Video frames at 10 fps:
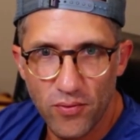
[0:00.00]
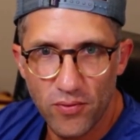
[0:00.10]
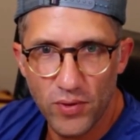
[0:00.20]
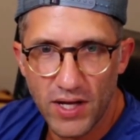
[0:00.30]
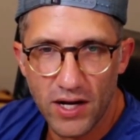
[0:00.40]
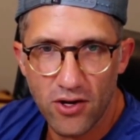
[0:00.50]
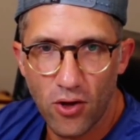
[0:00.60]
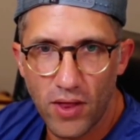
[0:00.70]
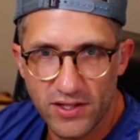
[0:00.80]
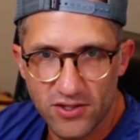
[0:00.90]
we kind of know
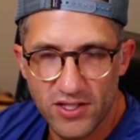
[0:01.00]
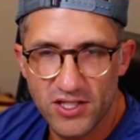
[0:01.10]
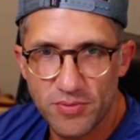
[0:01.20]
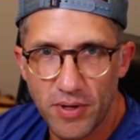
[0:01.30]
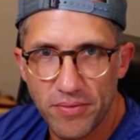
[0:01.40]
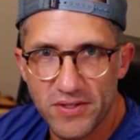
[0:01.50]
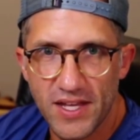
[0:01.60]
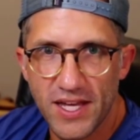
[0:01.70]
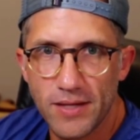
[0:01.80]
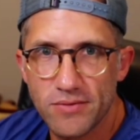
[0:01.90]
like you spin up these
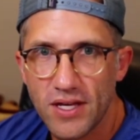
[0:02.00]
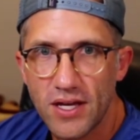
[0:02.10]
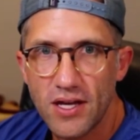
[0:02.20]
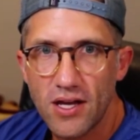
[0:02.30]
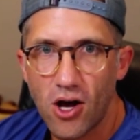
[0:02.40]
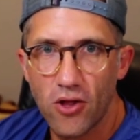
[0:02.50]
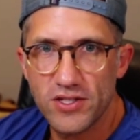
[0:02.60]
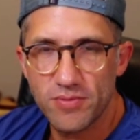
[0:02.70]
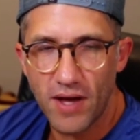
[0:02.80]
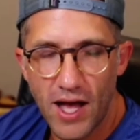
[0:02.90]
names, all
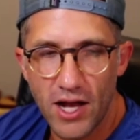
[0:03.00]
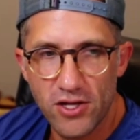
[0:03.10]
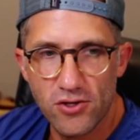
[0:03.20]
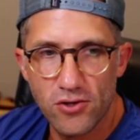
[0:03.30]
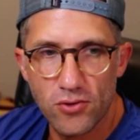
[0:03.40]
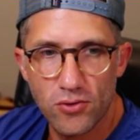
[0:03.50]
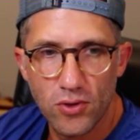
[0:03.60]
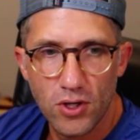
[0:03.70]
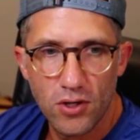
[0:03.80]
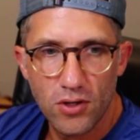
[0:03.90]
this, but do you
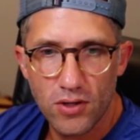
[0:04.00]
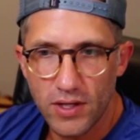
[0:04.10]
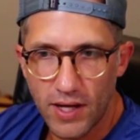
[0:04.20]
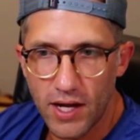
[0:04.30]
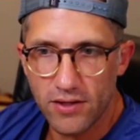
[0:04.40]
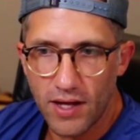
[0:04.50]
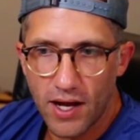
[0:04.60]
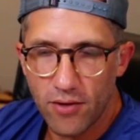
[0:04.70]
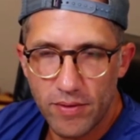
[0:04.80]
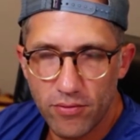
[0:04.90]
like how
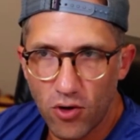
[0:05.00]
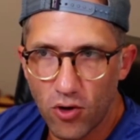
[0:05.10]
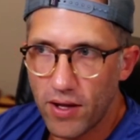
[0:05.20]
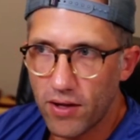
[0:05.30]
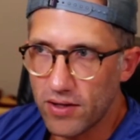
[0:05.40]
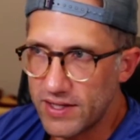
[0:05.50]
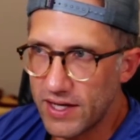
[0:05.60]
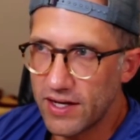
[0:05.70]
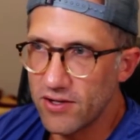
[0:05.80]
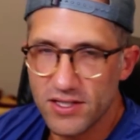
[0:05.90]
do people go about
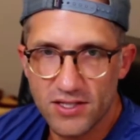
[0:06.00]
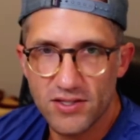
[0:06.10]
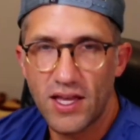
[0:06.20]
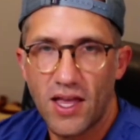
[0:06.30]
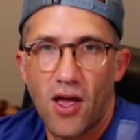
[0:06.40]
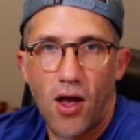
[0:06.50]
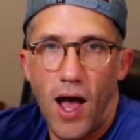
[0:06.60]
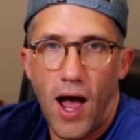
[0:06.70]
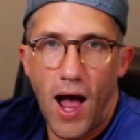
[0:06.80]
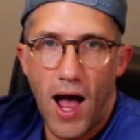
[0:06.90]
getting a list? Because like
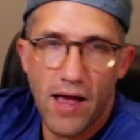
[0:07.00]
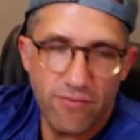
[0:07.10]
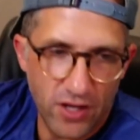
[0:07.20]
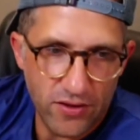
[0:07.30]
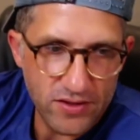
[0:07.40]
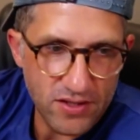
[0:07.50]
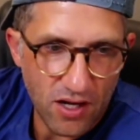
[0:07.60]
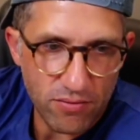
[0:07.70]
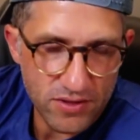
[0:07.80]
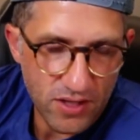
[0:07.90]
I've done this a
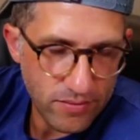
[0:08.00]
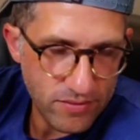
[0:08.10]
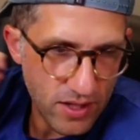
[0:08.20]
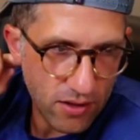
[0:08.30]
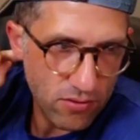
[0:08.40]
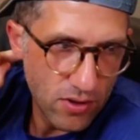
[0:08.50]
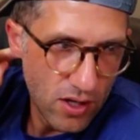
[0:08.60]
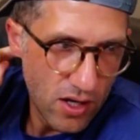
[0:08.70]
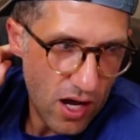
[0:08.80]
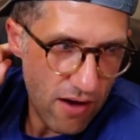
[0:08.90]
couple times now.
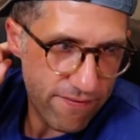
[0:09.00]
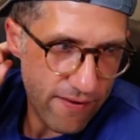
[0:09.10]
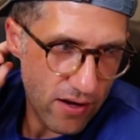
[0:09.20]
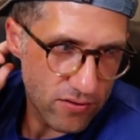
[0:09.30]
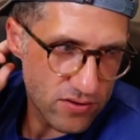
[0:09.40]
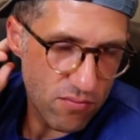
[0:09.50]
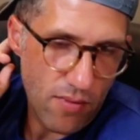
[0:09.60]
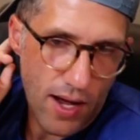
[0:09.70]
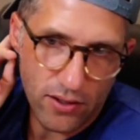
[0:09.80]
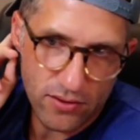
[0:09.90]
I've found some
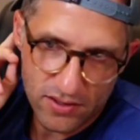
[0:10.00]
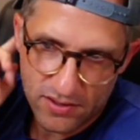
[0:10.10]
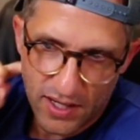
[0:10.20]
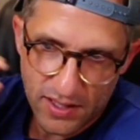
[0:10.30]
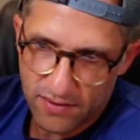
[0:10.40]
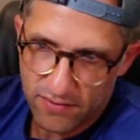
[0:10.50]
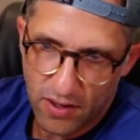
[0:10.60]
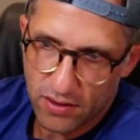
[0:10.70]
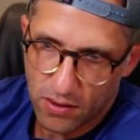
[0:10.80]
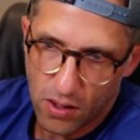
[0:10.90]
mild success. I've
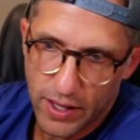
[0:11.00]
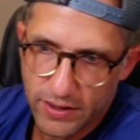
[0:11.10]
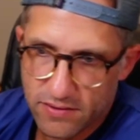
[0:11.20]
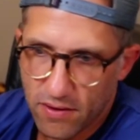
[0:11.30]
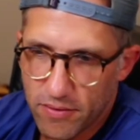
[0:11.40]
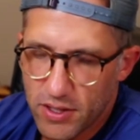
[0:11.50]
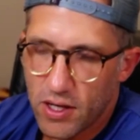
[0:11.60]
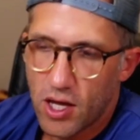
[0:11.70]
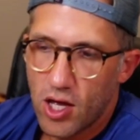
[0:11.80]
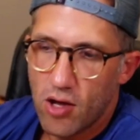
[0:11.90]
gotten clients from it,
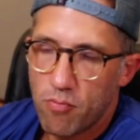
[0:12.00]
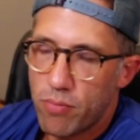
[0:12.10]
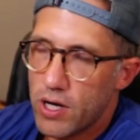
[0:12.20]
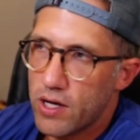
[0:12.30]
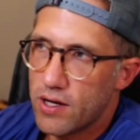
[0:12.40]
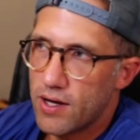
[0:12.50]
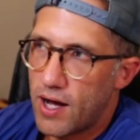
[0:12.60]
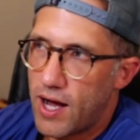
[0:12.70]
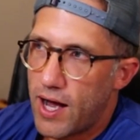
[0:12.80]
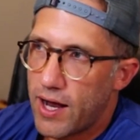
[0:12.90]
but
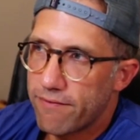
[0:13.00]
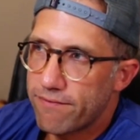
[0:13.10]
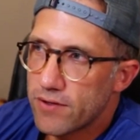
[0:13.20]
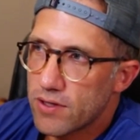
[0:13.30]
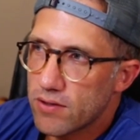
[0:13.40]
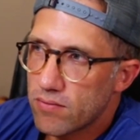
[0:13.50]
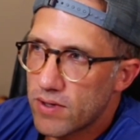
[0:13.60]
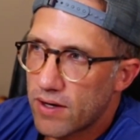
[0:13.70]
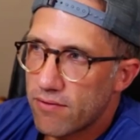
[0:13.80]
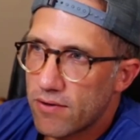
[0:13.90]
I feel like
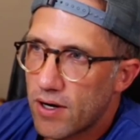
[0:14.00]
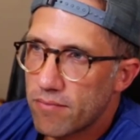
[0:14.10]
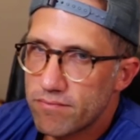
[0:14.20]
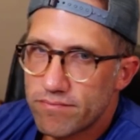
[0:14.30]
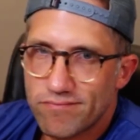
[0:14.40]
whenever I'm